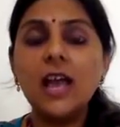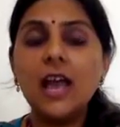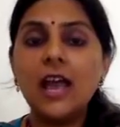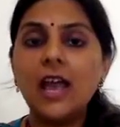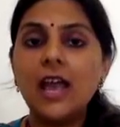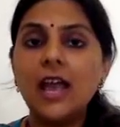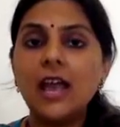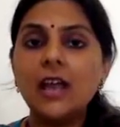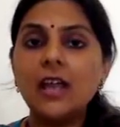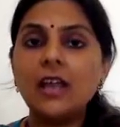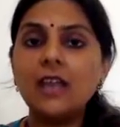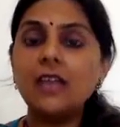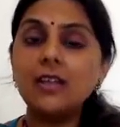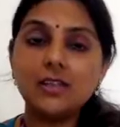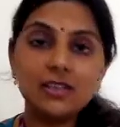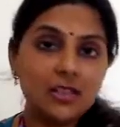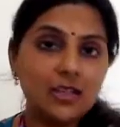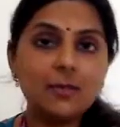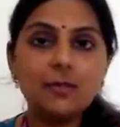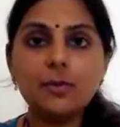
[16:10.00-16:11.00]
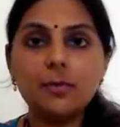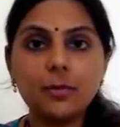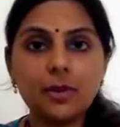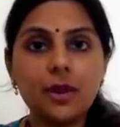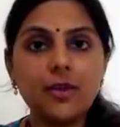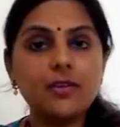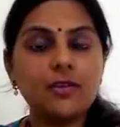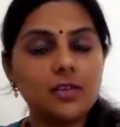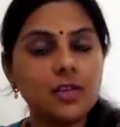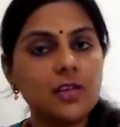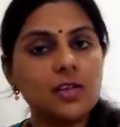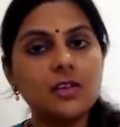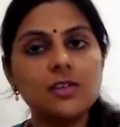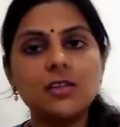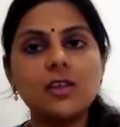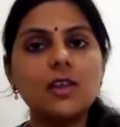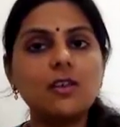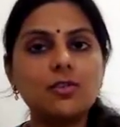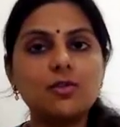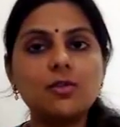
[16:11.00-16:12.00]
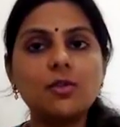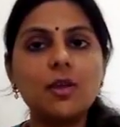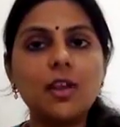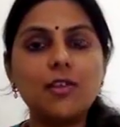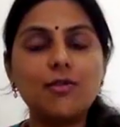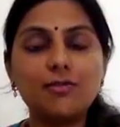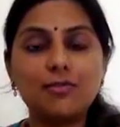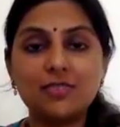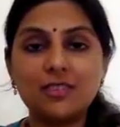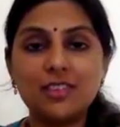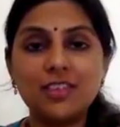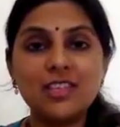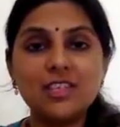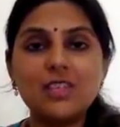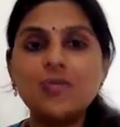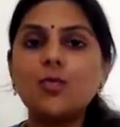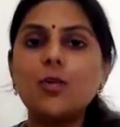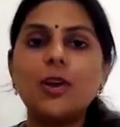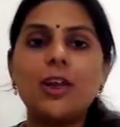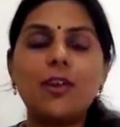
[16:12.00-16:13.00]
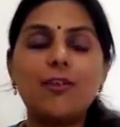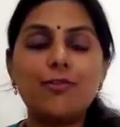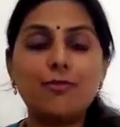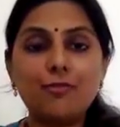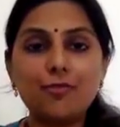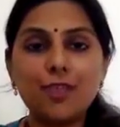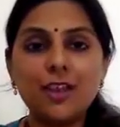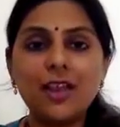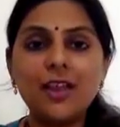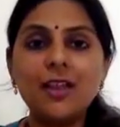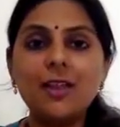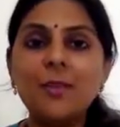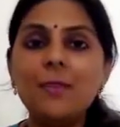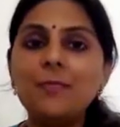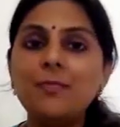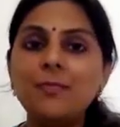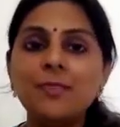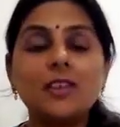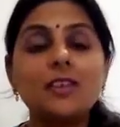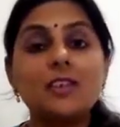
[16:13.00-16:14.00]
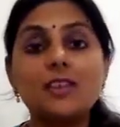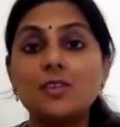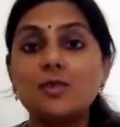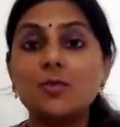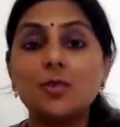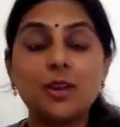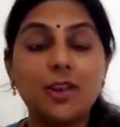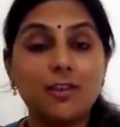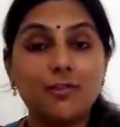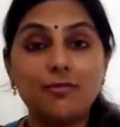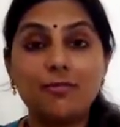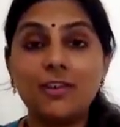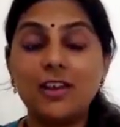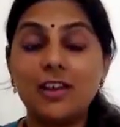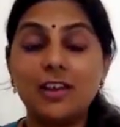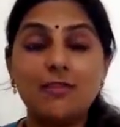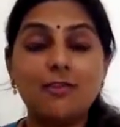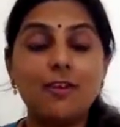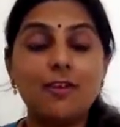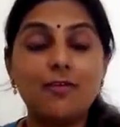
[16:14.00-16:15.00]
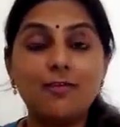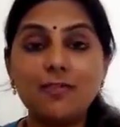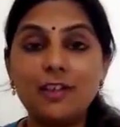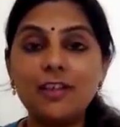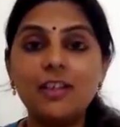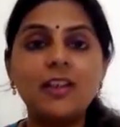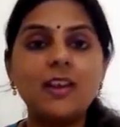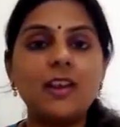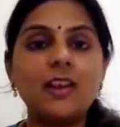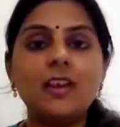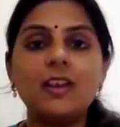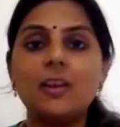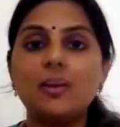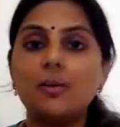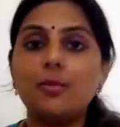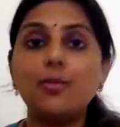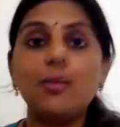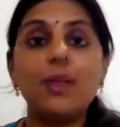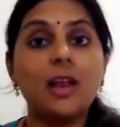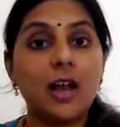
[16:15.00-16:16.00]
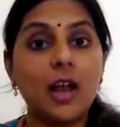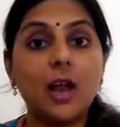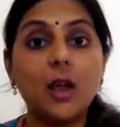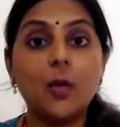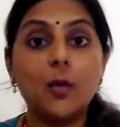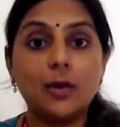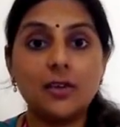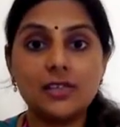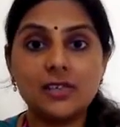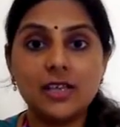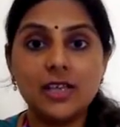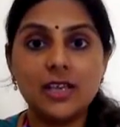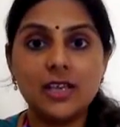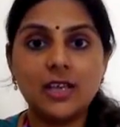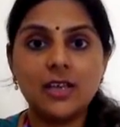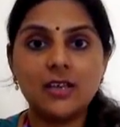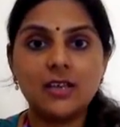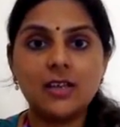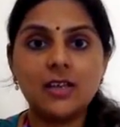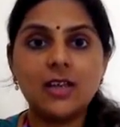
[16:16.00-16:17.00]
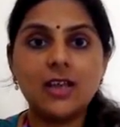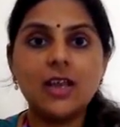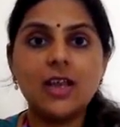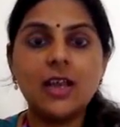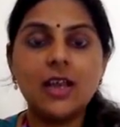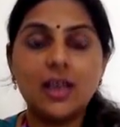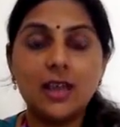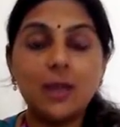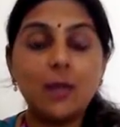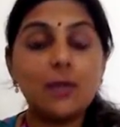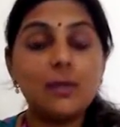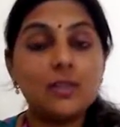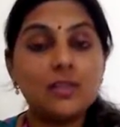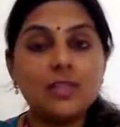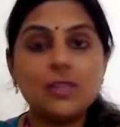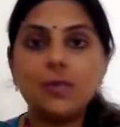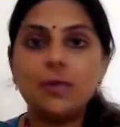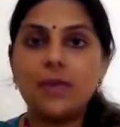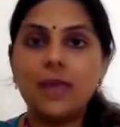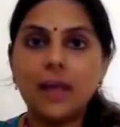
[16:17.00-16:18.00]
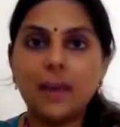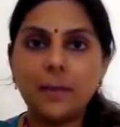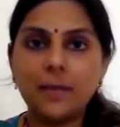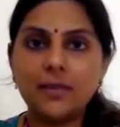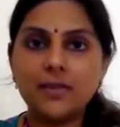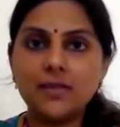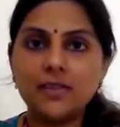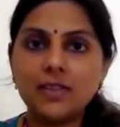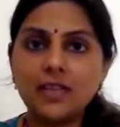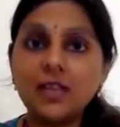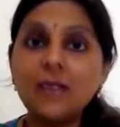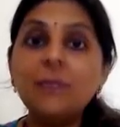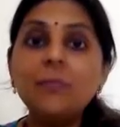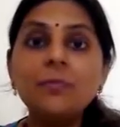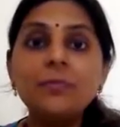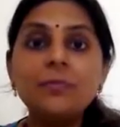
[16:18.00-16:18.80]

And in that sleep-deprived state, I said, if this is what I feel, then this is what I feel. If I feel that I need a break, I will take it, and I will see what happens then.